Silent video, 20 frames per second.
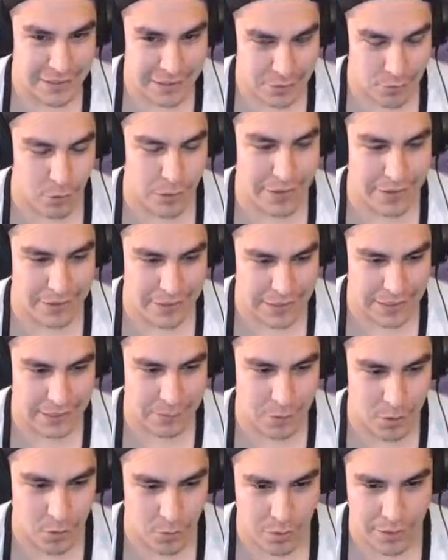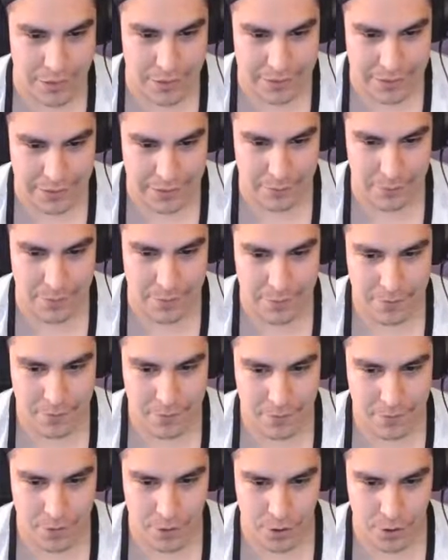Quite a team. Quite a team.
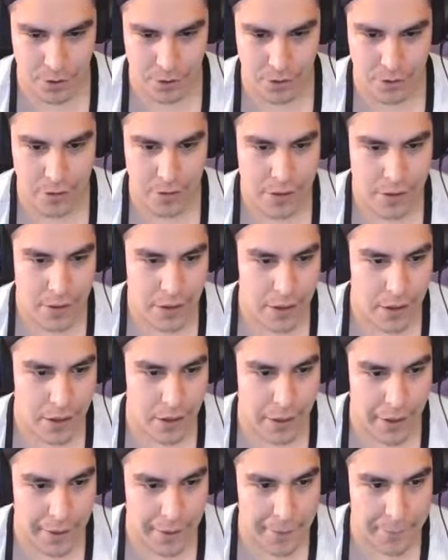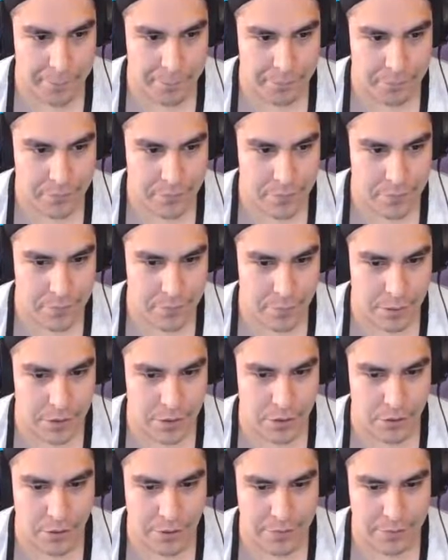For sure. Um, but
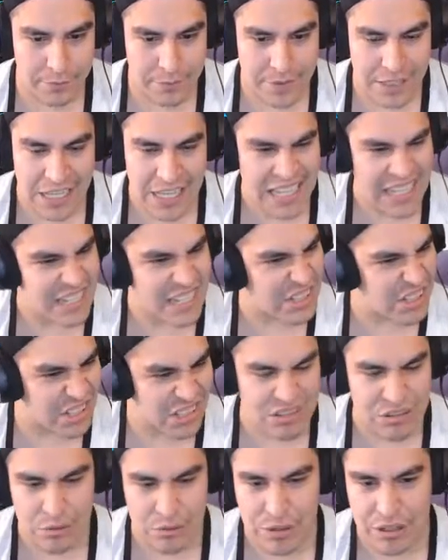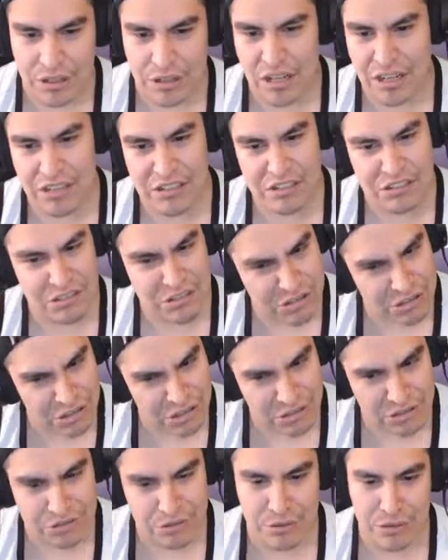you know what? Just don't care. I
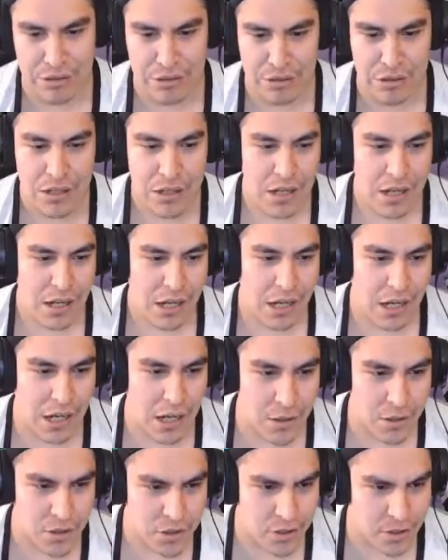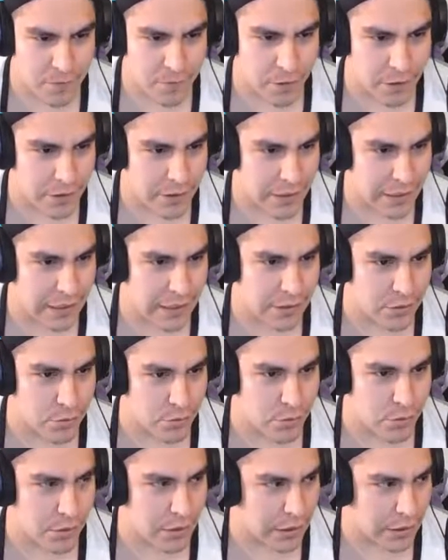just don't care. Uh, Urshifu, I think, can
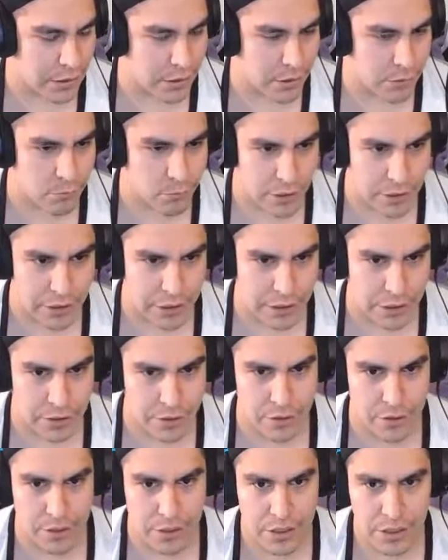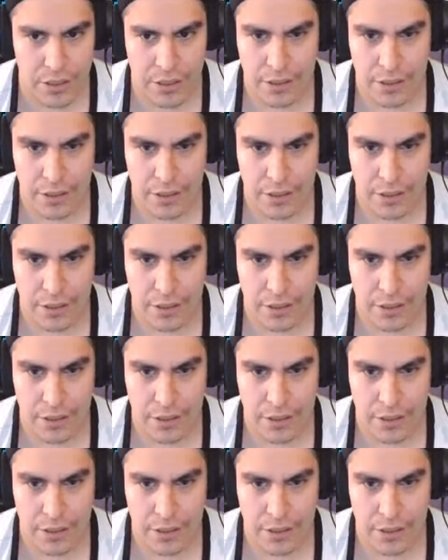do a lot of good work here.